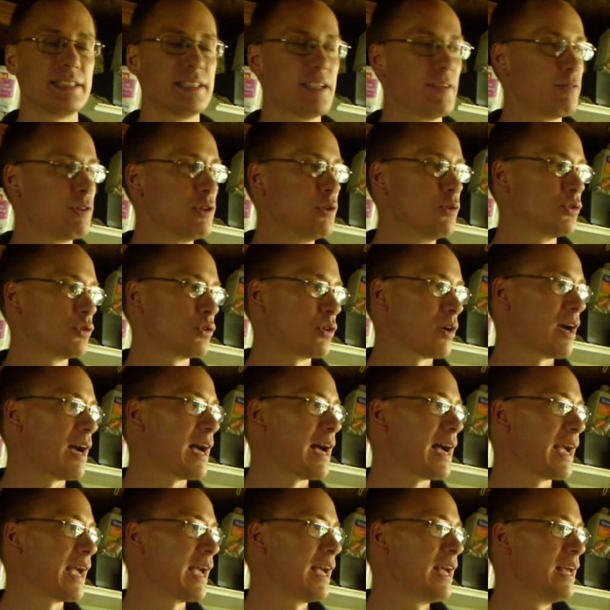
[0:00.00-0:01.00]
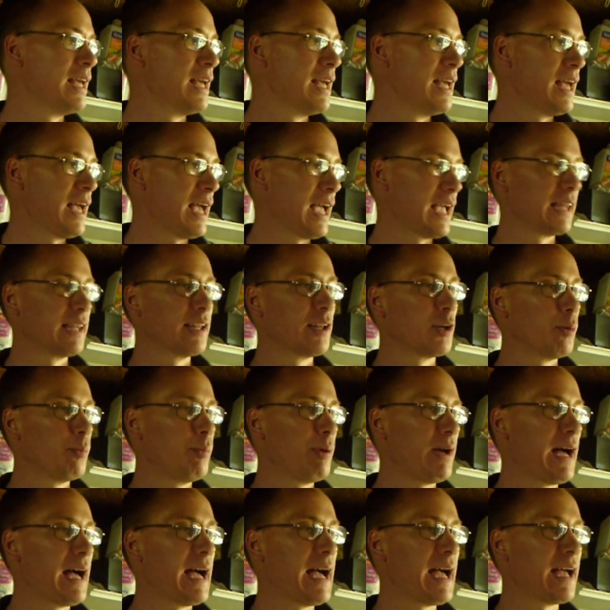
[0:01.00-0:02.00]
If you try a little
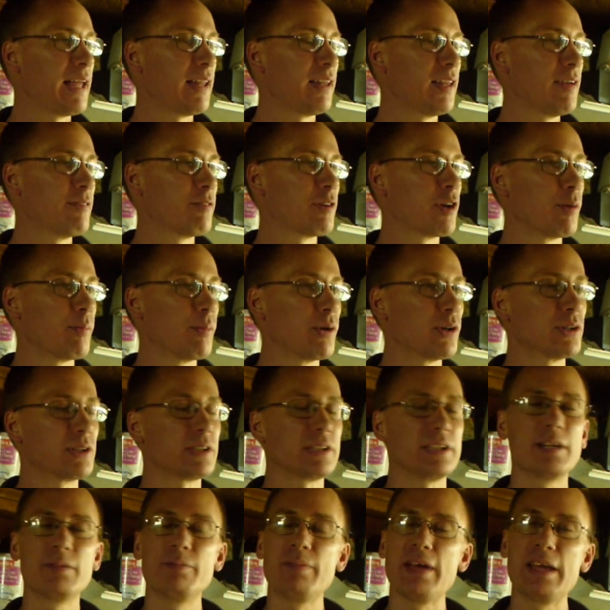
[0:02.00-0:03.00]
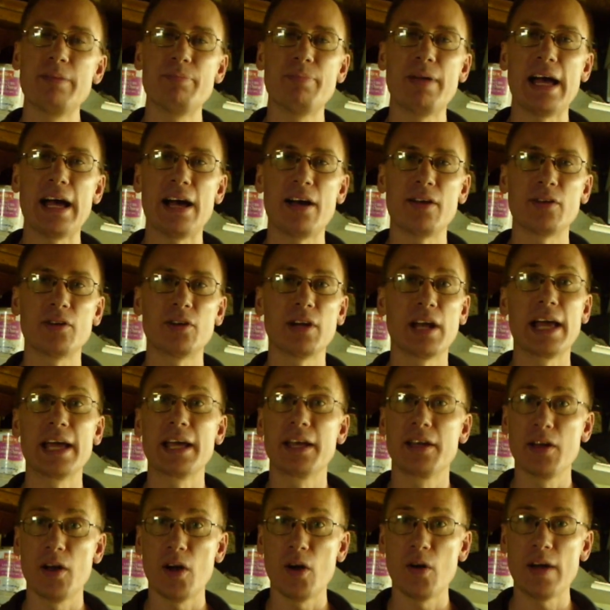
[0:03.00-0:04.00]
pile of commercially made powder like
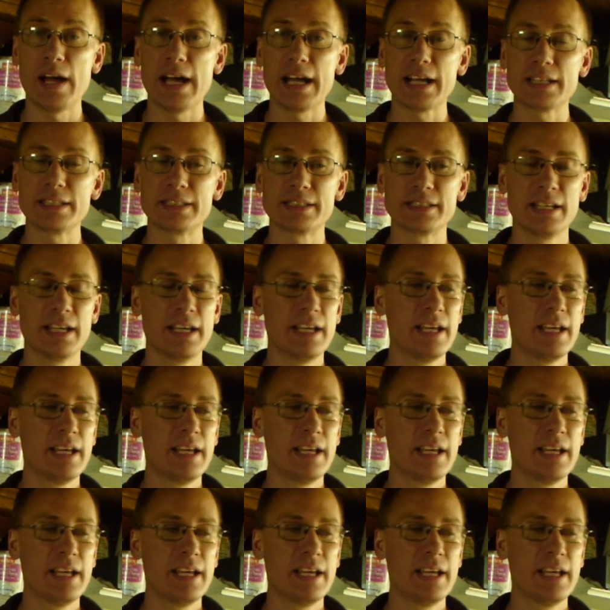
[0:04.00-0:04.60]
Goex